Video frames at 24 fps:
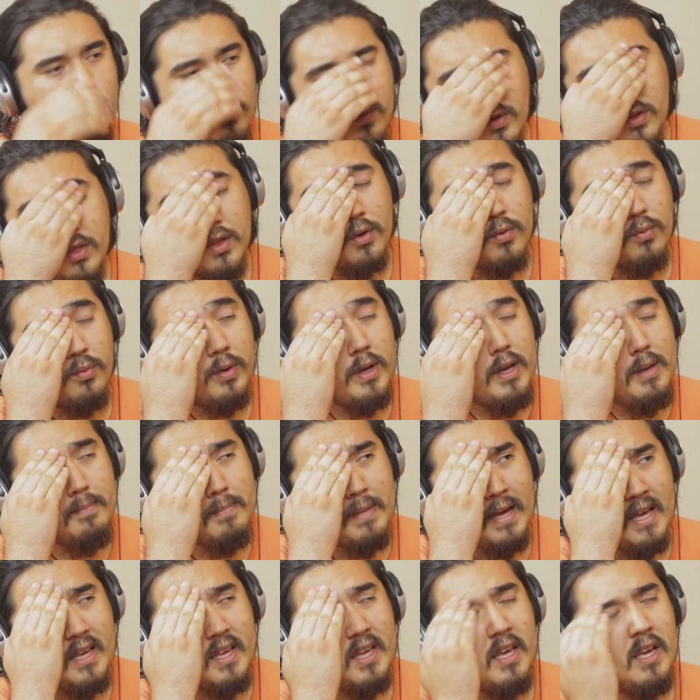Well, they're
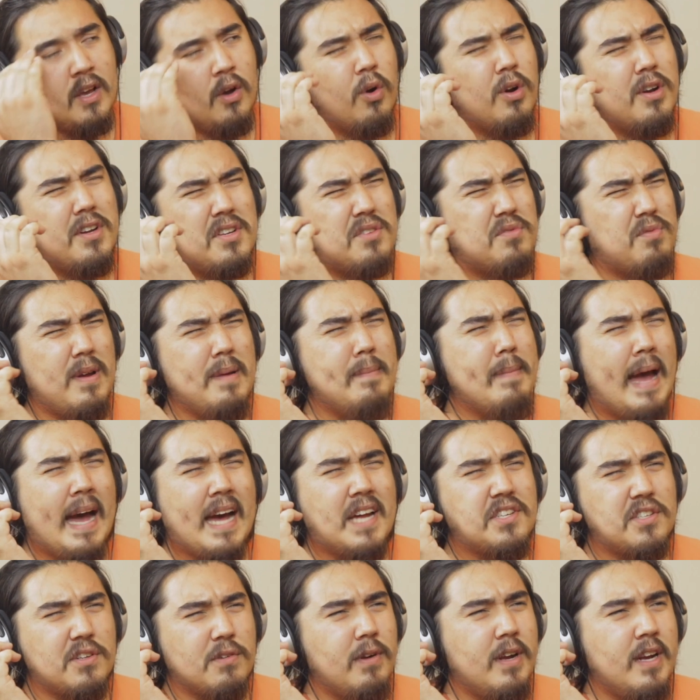remaking or just
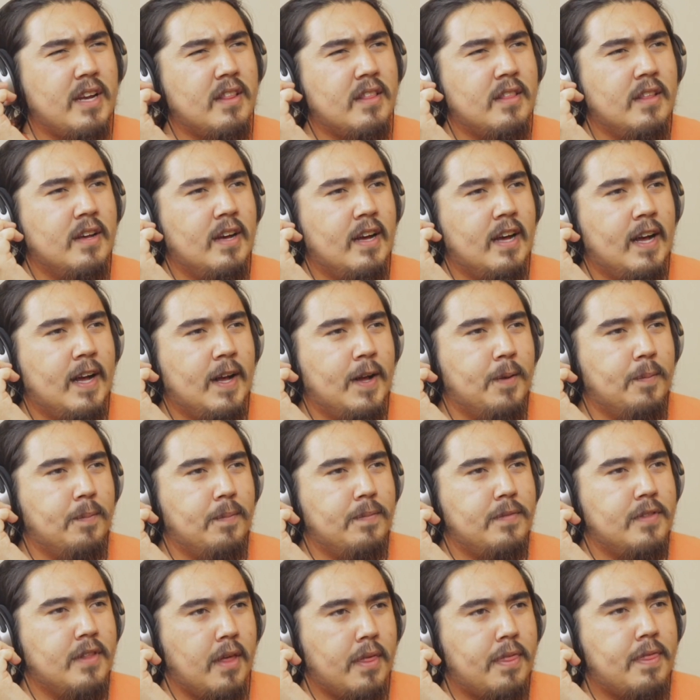remastering
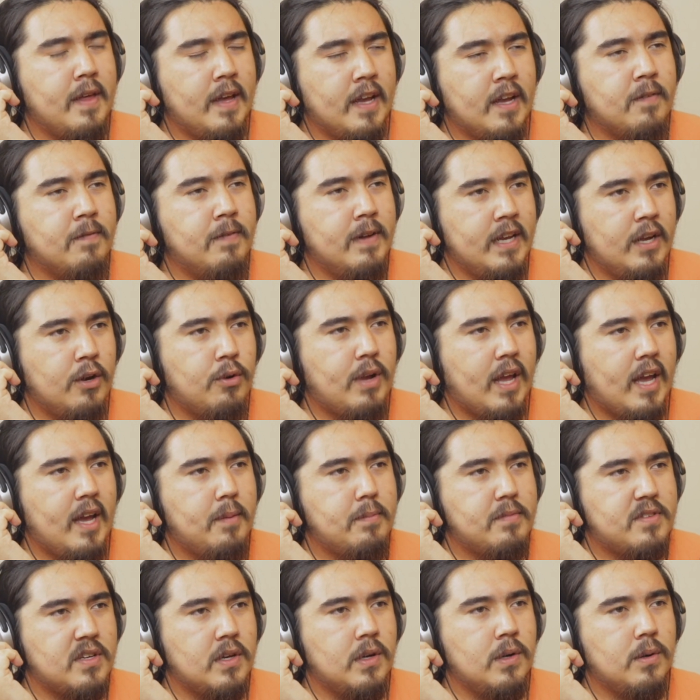the Thing video
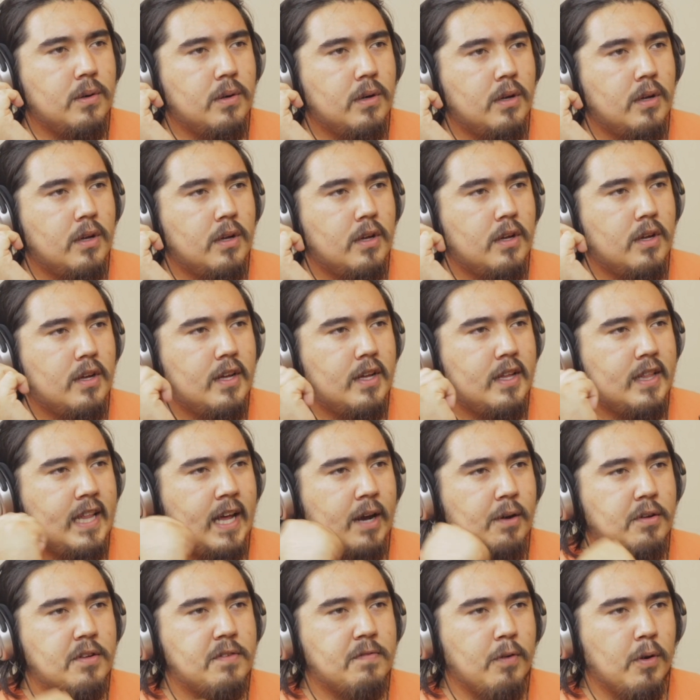game too.
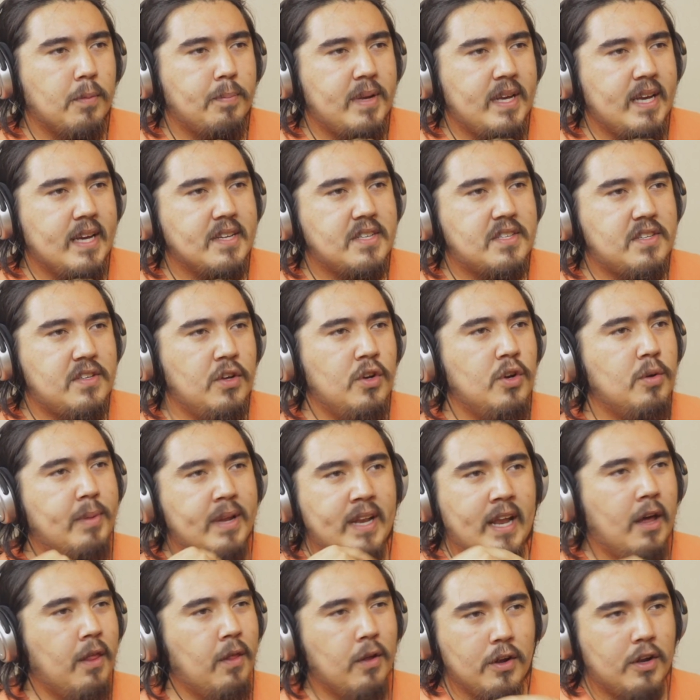That was for PS2,
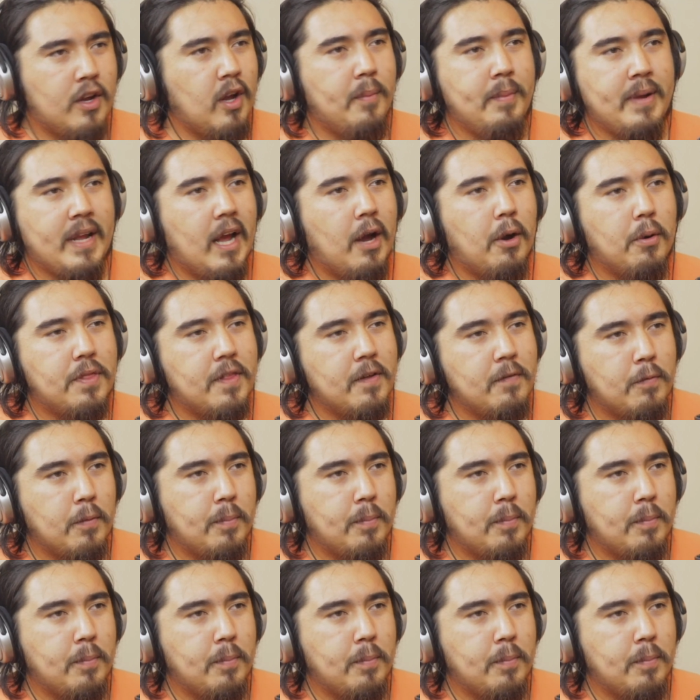but now they're coming out with it for